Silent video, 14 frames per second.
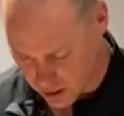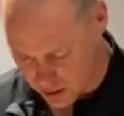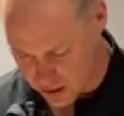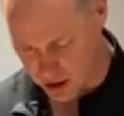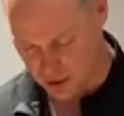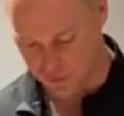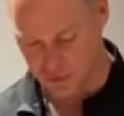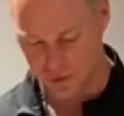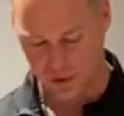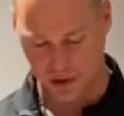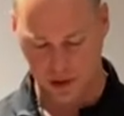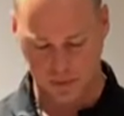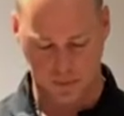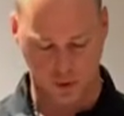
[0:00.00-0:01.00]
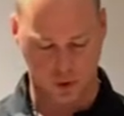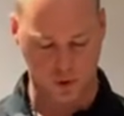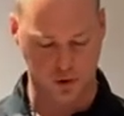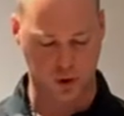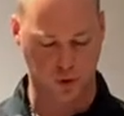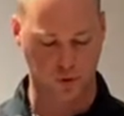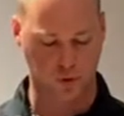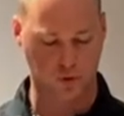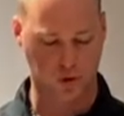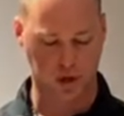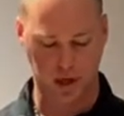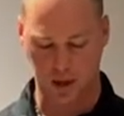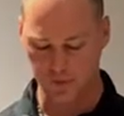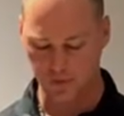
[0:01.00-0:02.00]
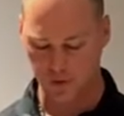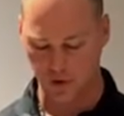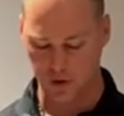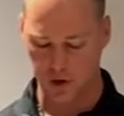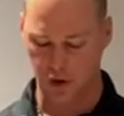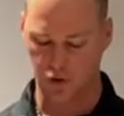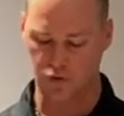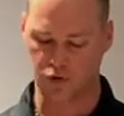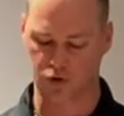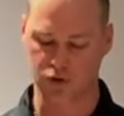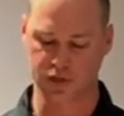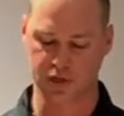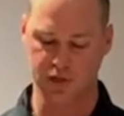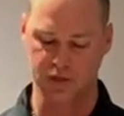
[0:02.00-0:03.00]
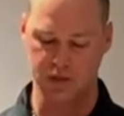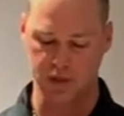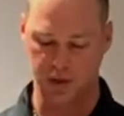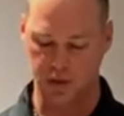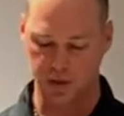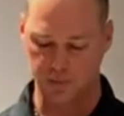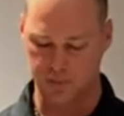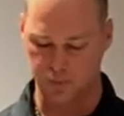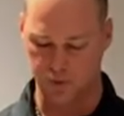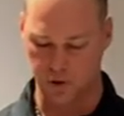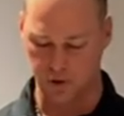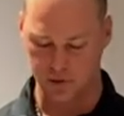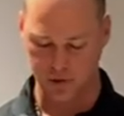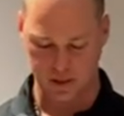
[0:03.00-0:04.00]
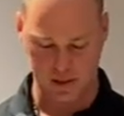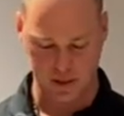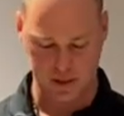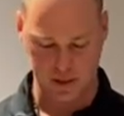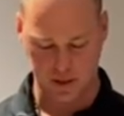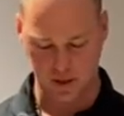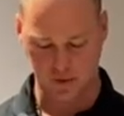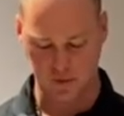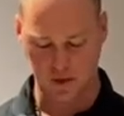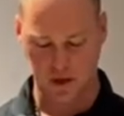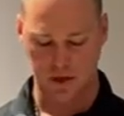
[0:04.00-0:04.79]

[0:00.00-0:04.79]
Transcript: Now, if you look at Pro Total Comfort versus Pro Sensitive,